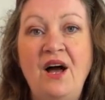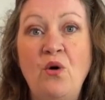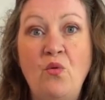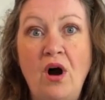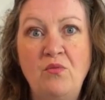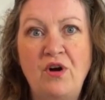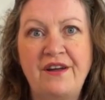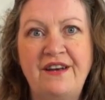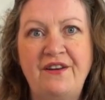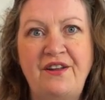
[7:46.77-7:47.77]
What I'm
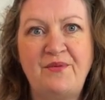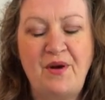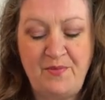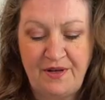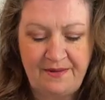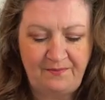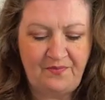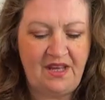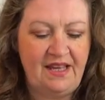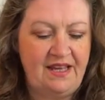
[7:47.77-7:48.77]
working on at the moment
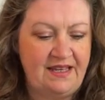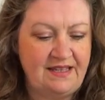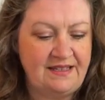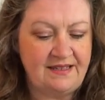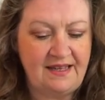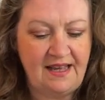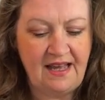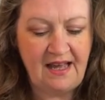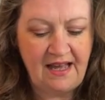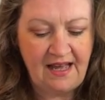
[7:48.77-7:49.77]
is
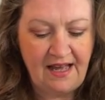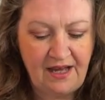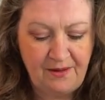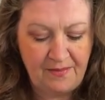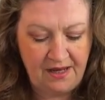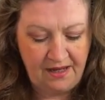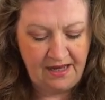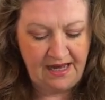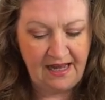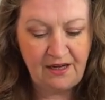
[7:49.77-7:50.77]
a
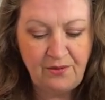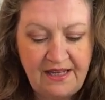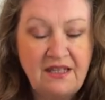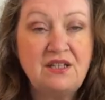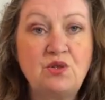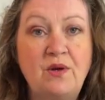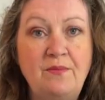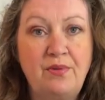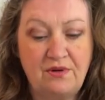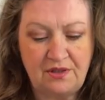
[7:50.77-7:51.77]
Halloween sweet
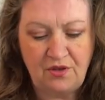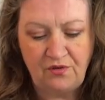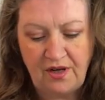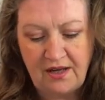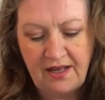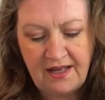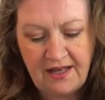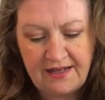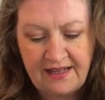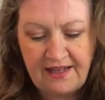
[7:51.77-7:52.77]
box cover,
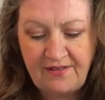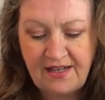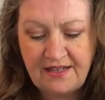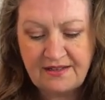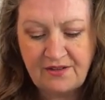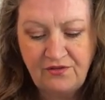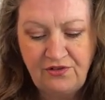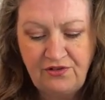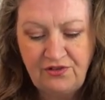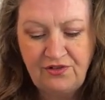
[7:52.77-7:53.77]
and here he is.
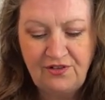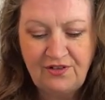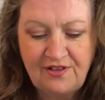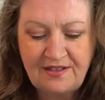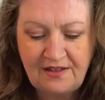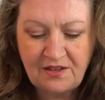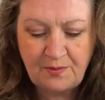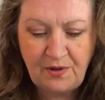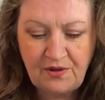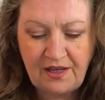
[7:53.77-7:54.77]
Ooh, does he look
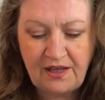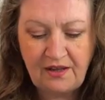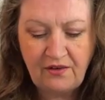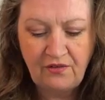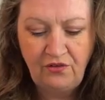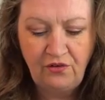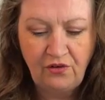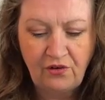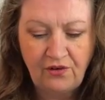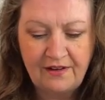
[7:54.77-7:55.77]
spooky?
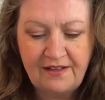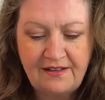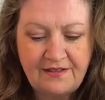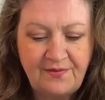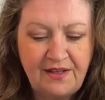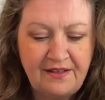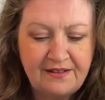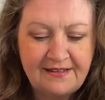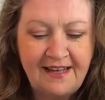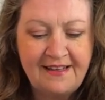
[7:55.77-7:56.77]
Ooh, look at his
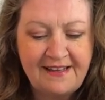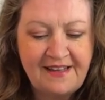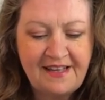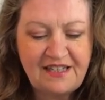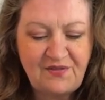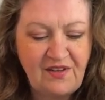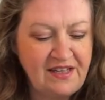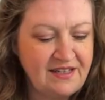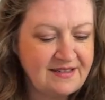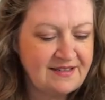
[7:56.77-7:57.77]
fingers. His
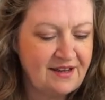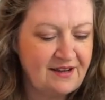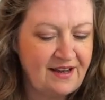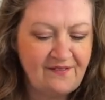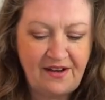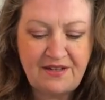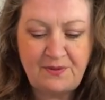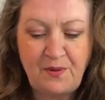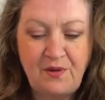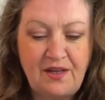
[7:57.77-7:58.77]
fingers are very
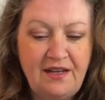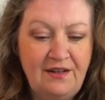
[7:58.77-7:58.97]
spooky.